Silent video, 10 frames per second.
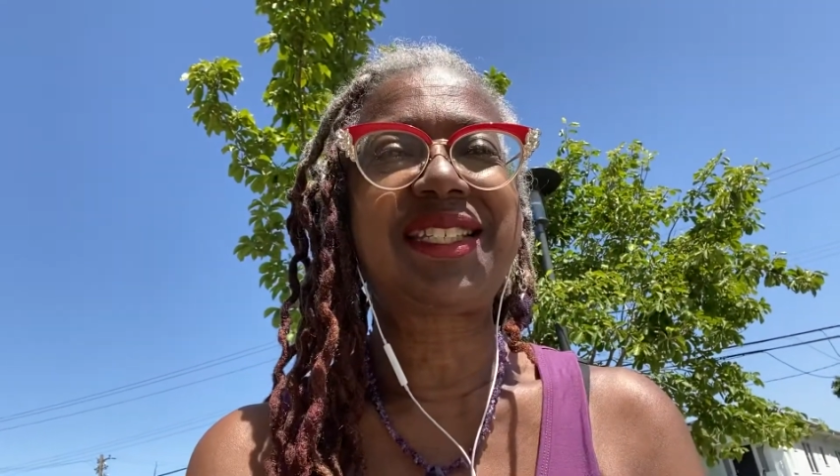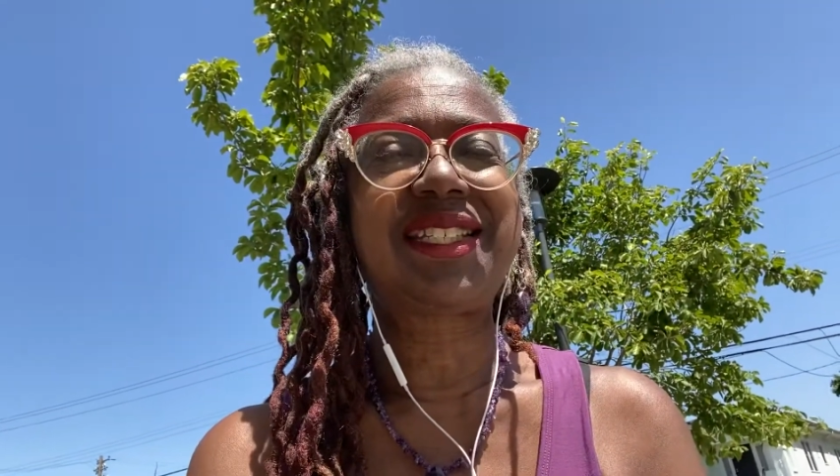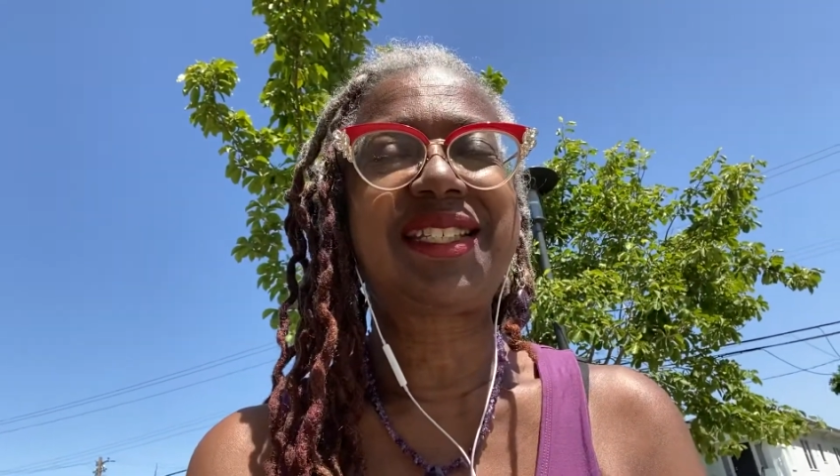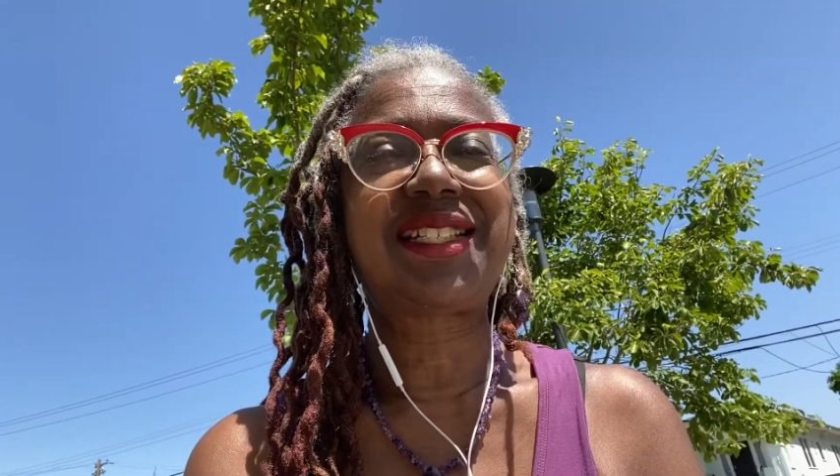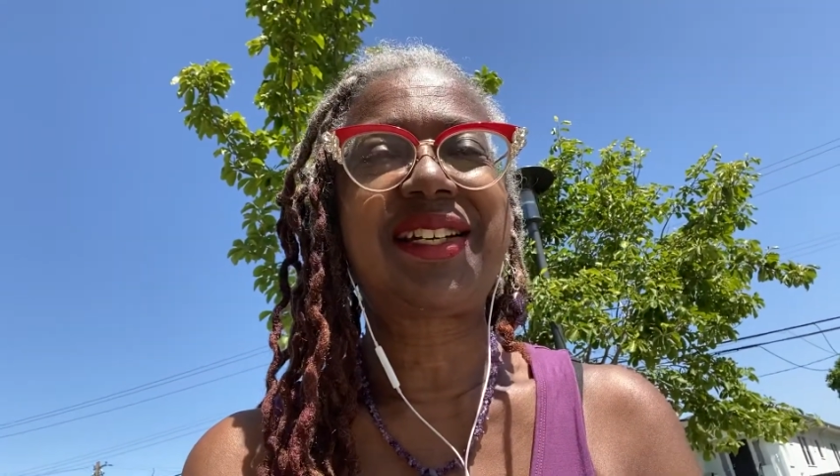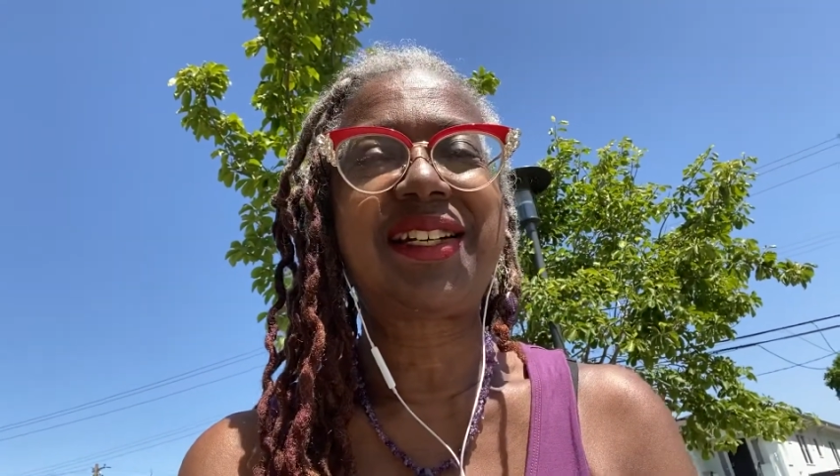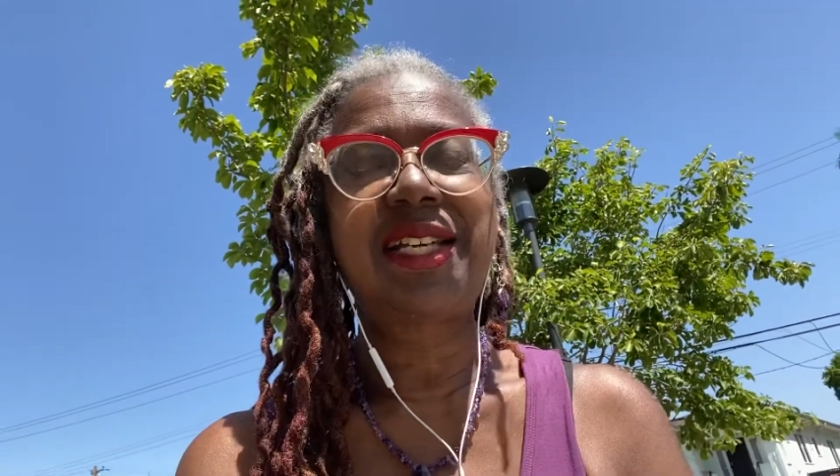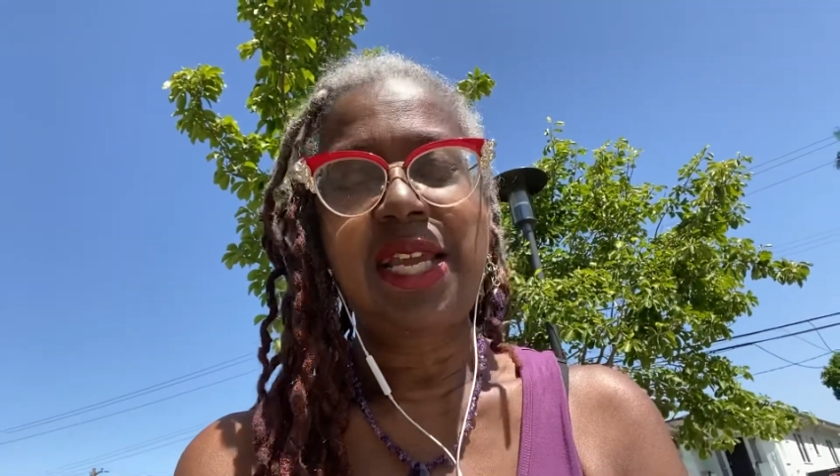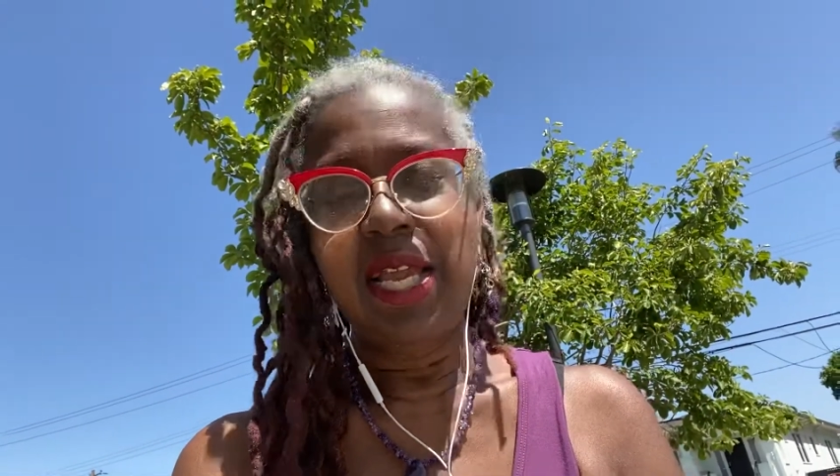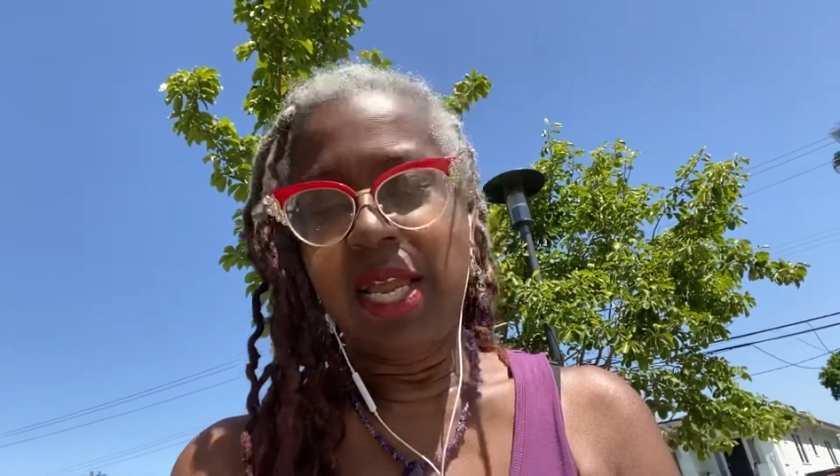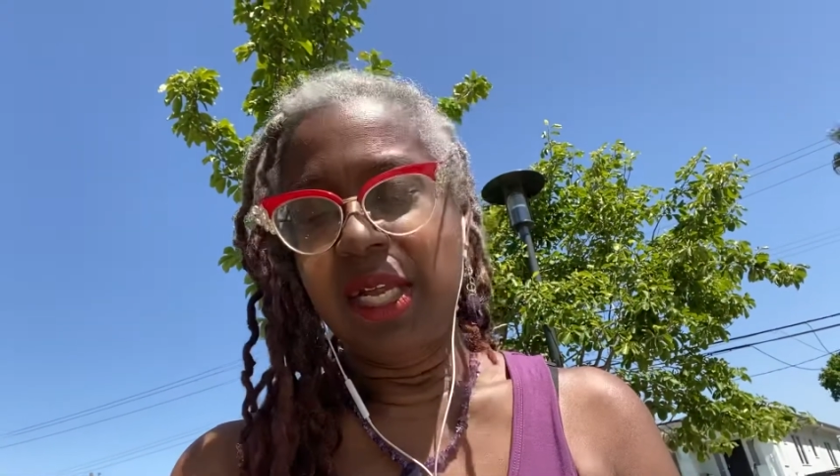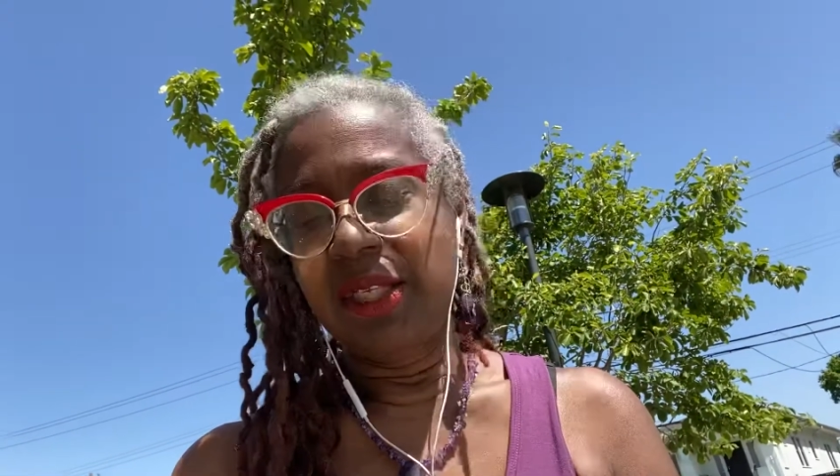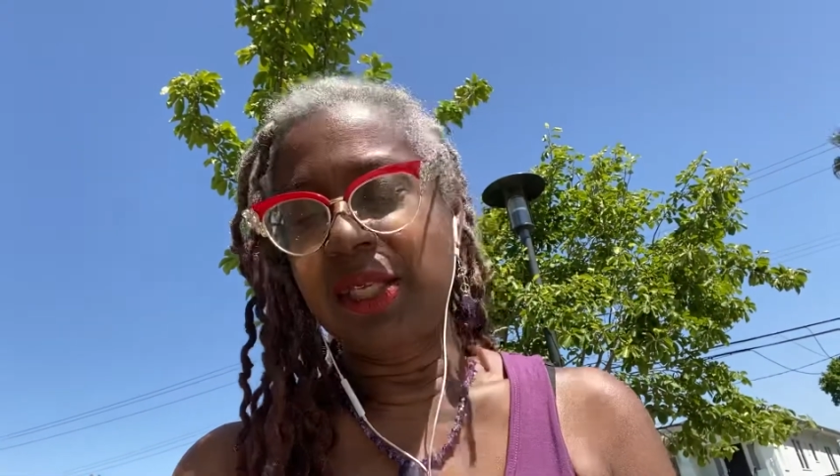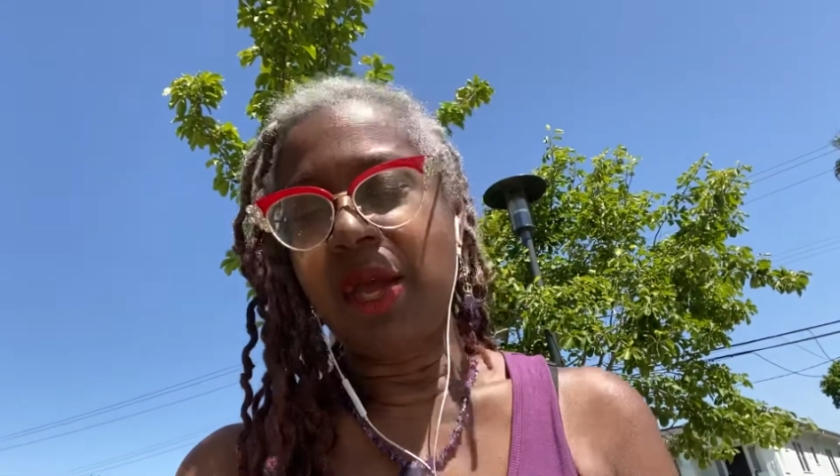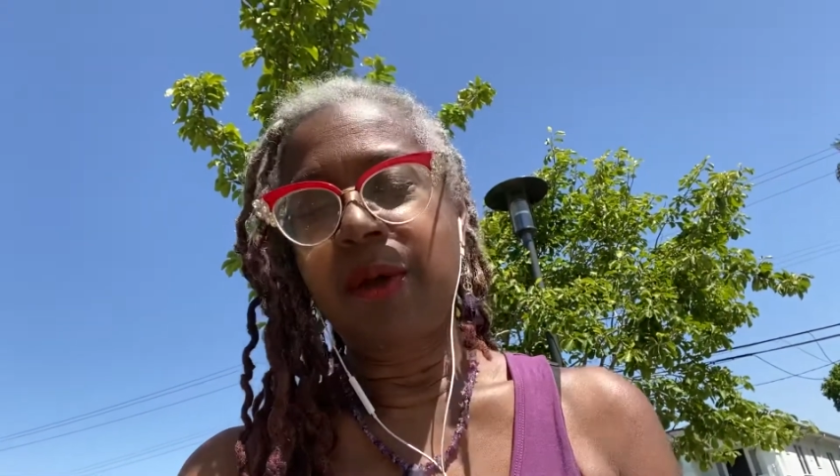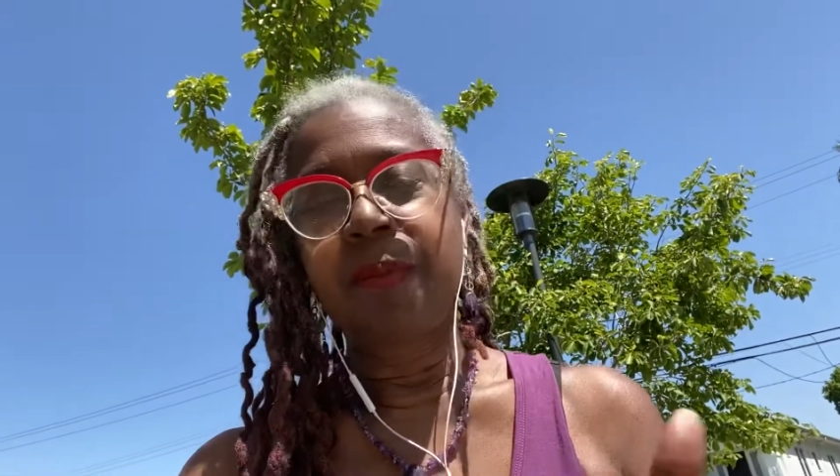concerned. So